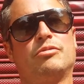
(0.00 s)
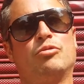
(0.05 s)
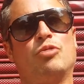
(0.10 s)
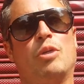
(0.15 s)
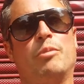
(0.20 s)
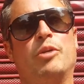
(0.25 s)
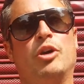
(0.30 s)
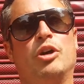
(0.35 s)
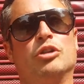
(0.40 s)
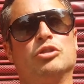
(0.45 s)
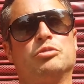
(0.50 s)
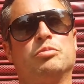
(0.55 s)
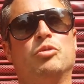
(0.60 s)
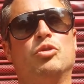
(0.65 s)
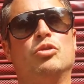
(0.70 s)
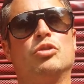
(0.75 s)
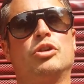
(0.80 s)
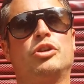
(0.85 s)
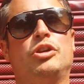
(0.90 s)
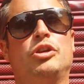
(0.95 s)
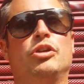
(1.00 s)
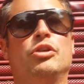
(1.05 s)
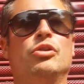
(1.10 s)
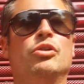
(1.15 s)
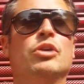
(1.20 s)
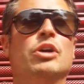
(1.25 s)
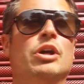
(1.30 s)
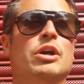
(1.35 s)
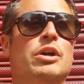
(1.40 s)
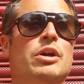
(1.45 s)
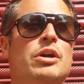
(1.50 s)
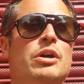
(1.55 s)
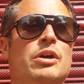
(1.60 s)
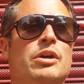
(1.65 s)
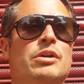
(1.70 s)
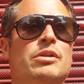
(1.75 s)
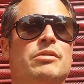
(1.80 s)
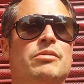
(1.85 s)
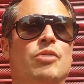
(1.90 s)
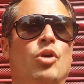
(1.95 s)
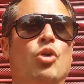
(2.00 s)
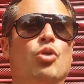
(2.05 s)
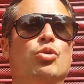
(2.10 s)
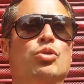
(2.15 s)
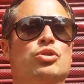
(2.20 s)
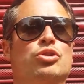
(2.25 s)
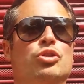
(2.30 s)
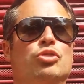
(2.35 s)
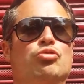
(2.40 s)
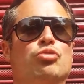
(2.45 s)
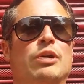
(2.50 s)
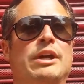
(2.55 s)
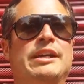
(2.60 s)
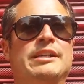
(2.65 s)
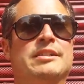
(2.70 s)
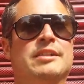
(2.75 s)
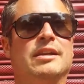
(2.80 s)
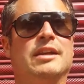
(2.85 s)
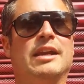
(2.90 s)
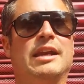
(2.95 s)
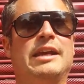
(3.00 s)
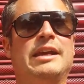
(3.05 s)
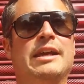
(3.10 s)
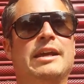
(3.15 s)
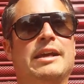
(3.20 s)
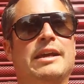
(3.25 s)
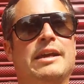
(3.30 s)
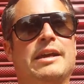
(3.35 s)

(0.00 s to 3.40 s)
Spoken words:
Robert Osborne cue altered recently,